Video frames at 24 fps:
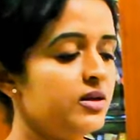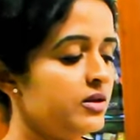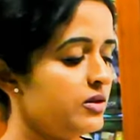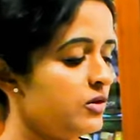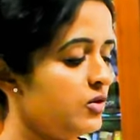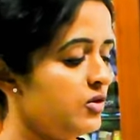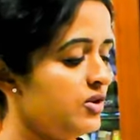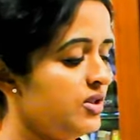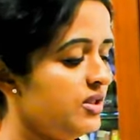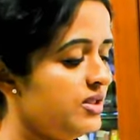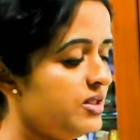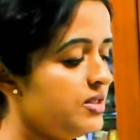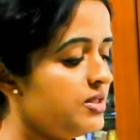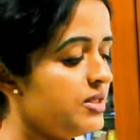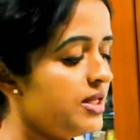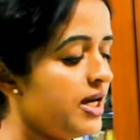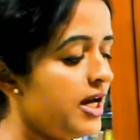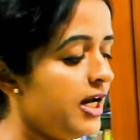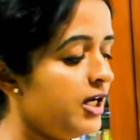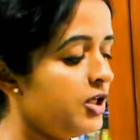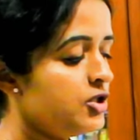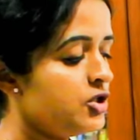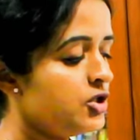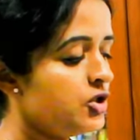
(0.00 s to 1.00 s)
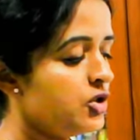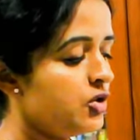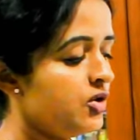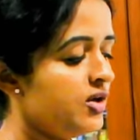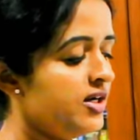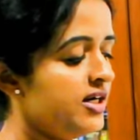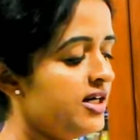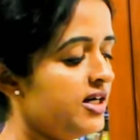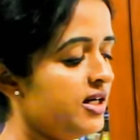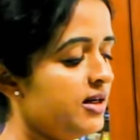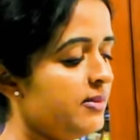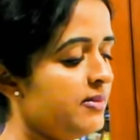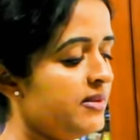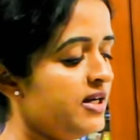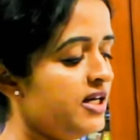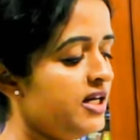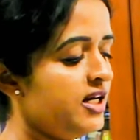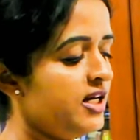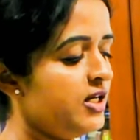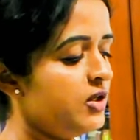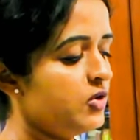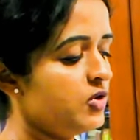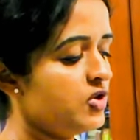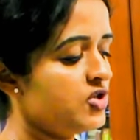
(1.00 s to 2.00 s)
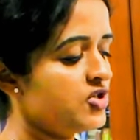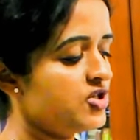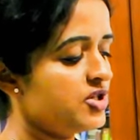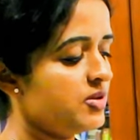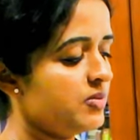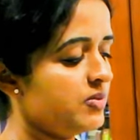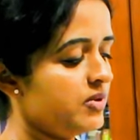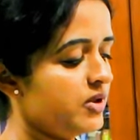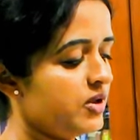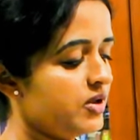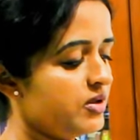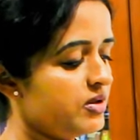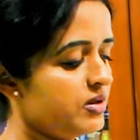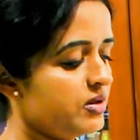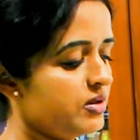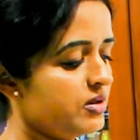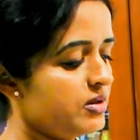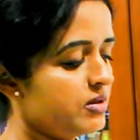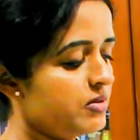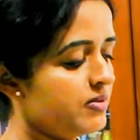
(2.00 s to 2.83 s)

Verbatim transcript: So it is ectodermal in origin because it